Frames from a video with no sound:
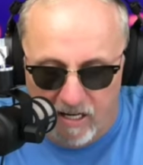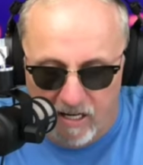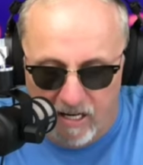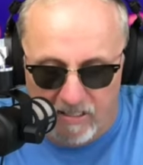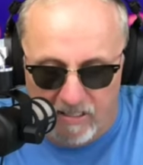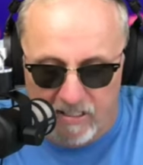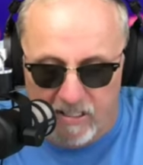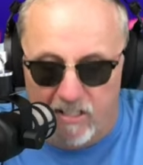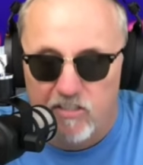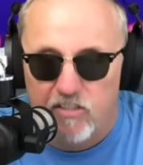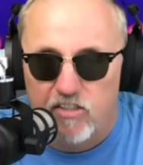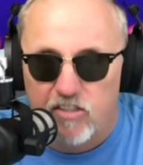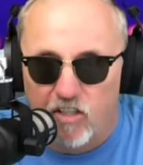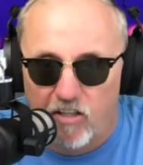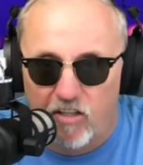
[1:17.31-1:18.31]
and the
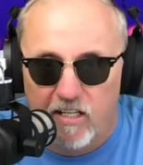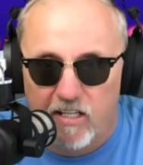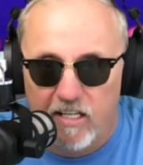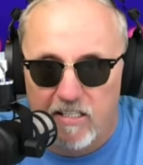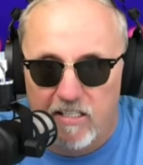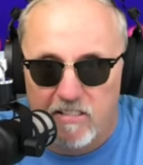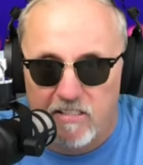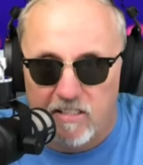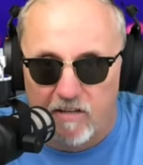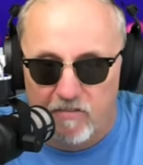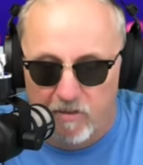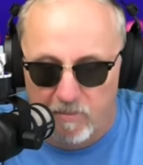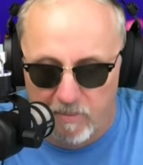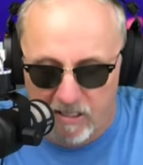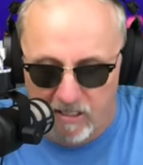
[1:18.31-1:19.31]
uncertainties of
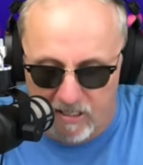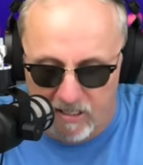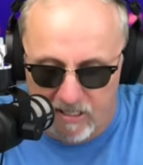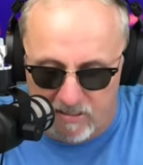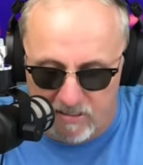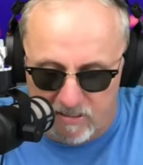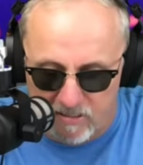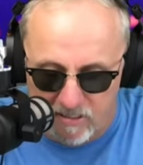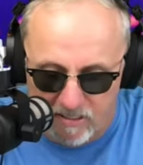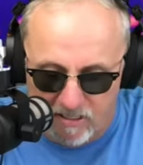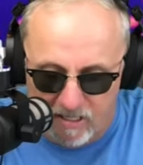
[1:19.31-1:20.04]
the Middle East